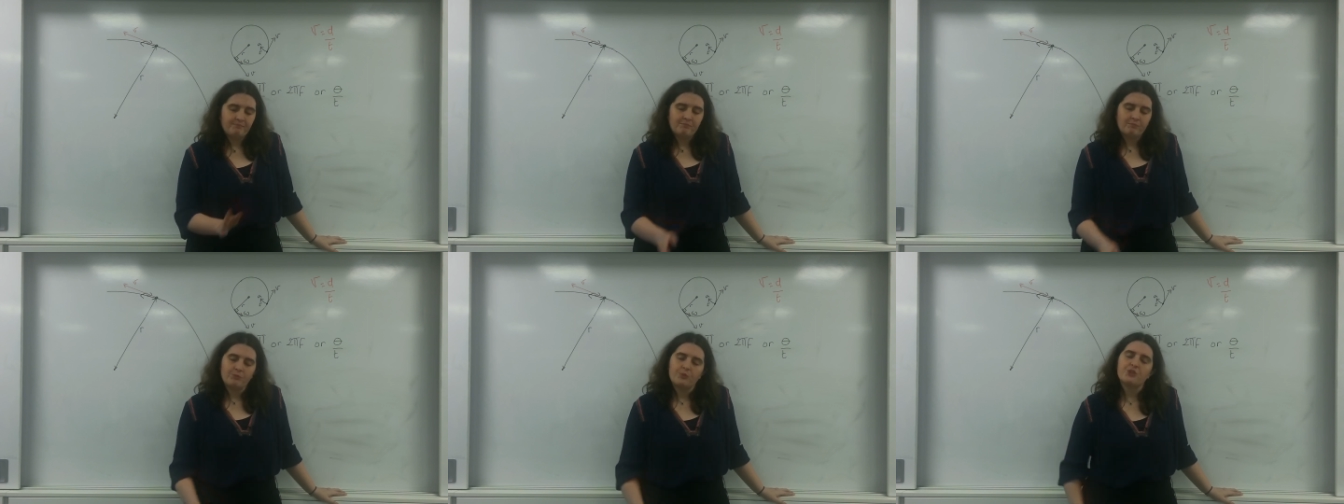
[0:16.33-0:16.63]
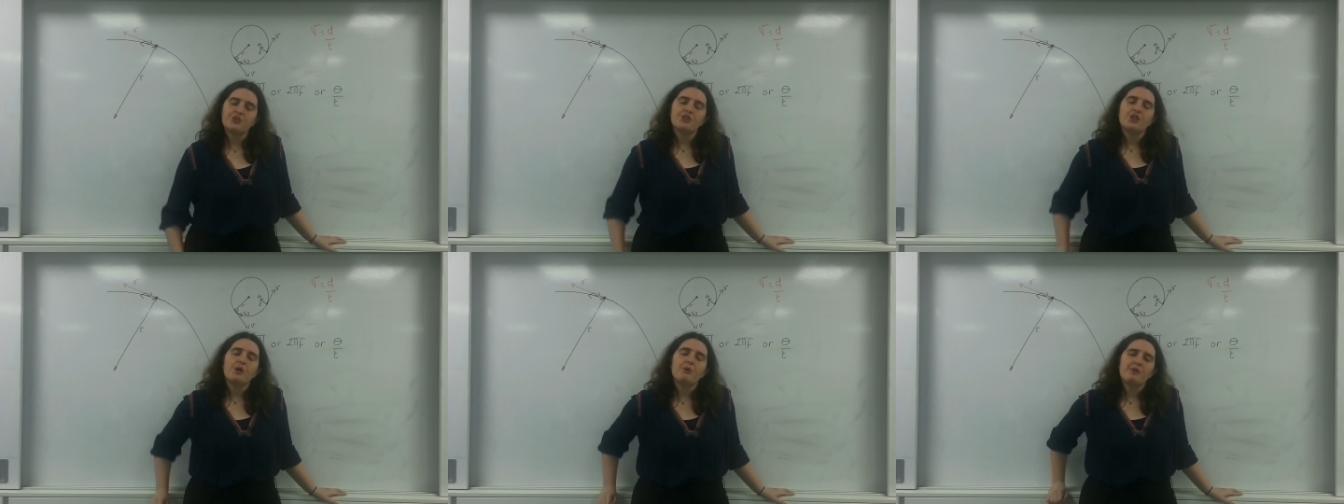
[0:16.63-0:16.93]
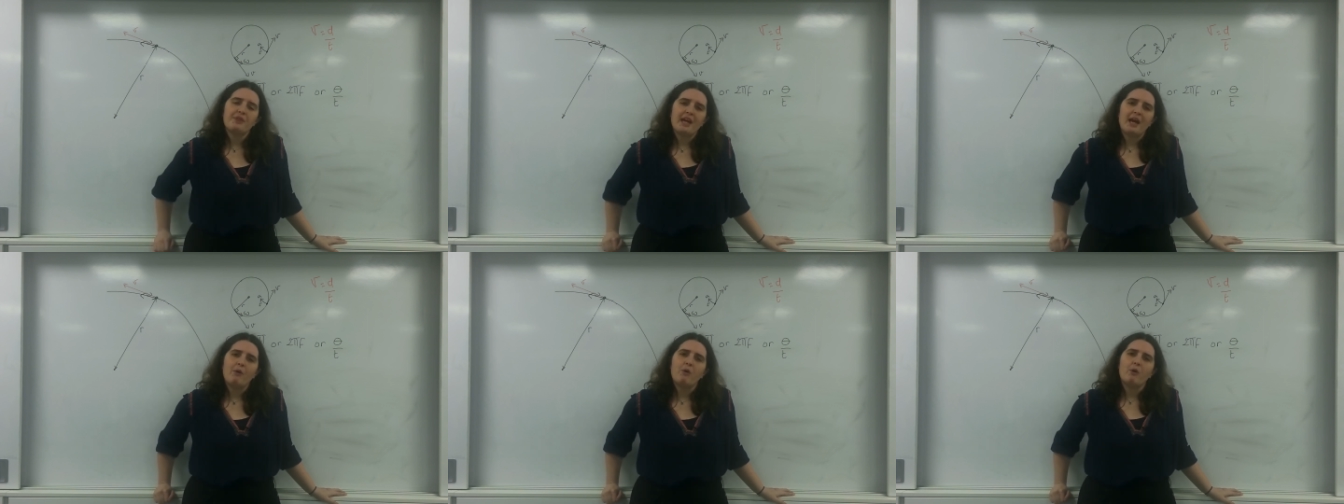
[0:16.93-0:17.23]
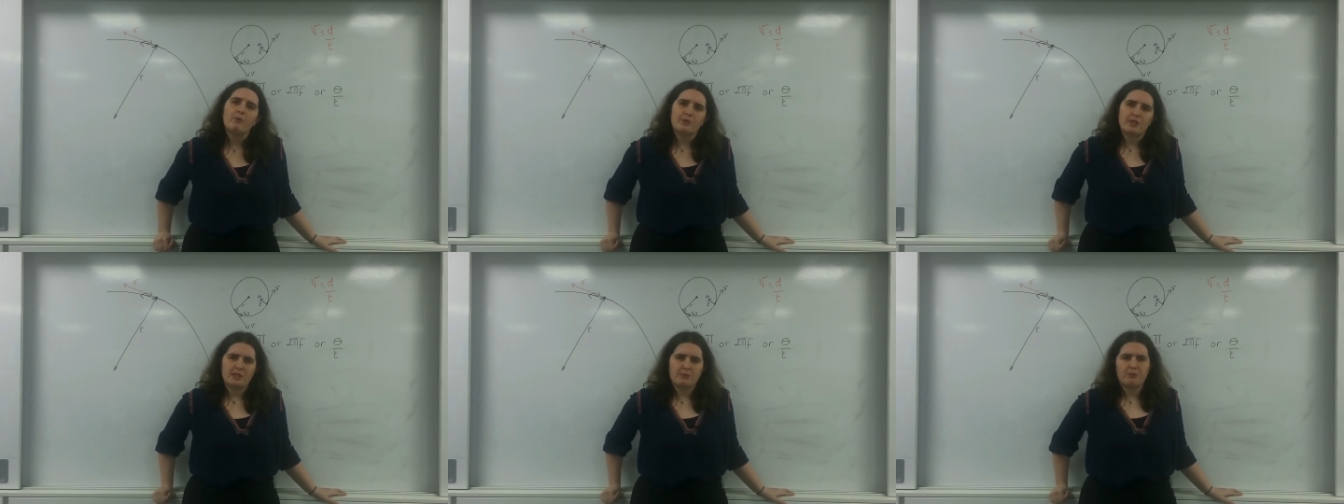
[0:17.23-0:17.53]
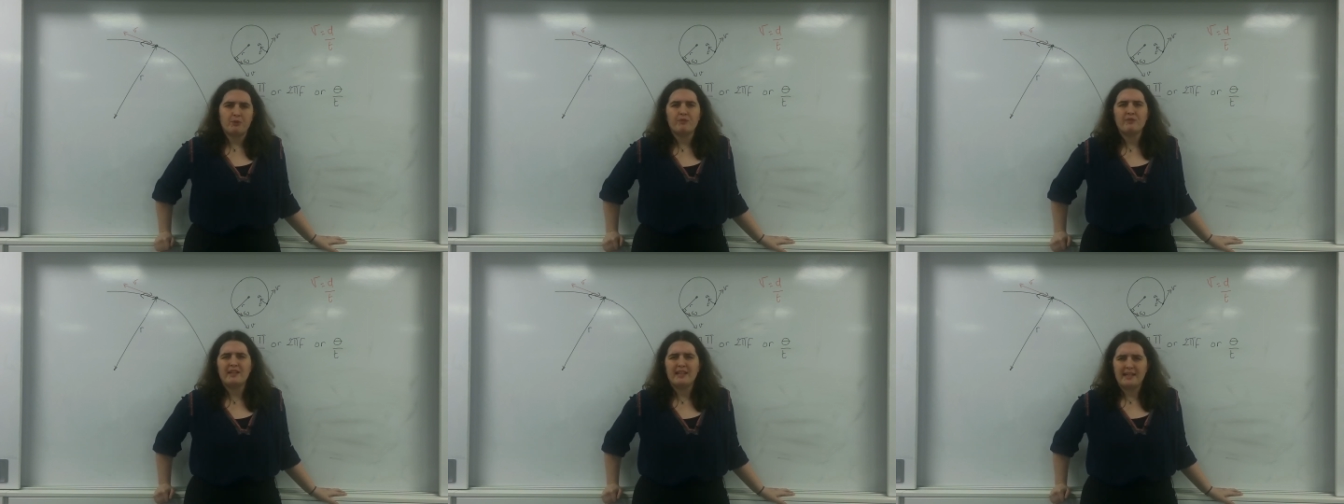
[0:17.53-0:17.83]
we'll start with how objects
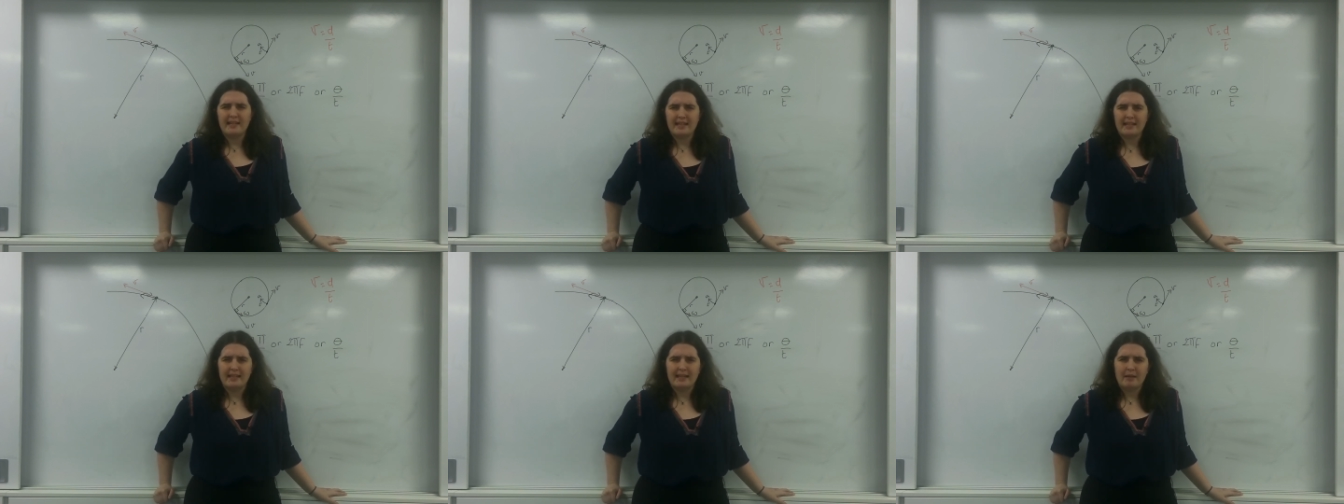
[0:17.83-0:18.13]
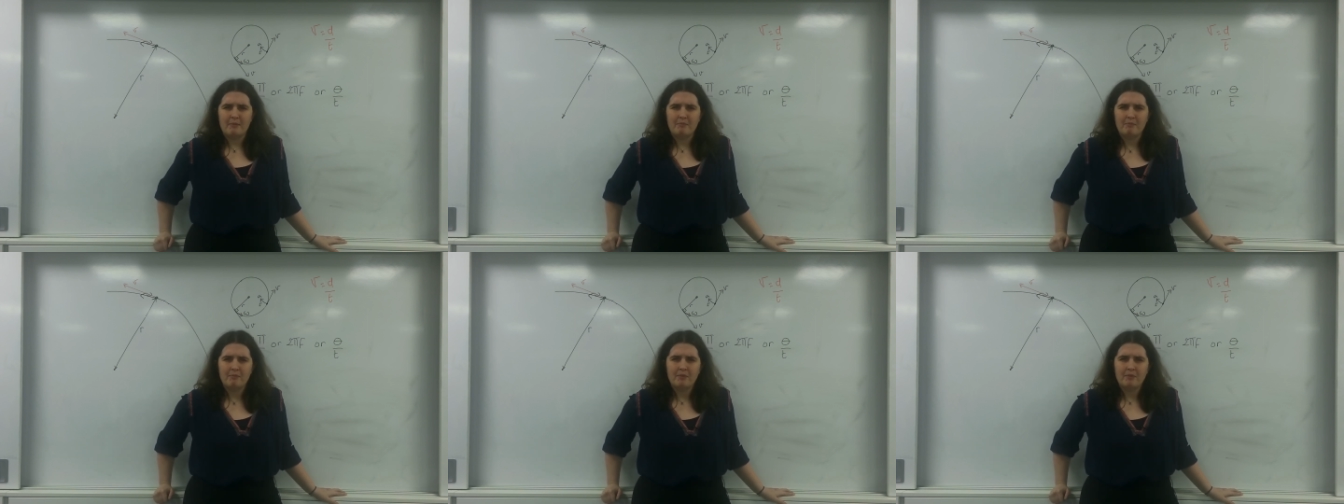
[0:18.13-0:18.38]
move linearly.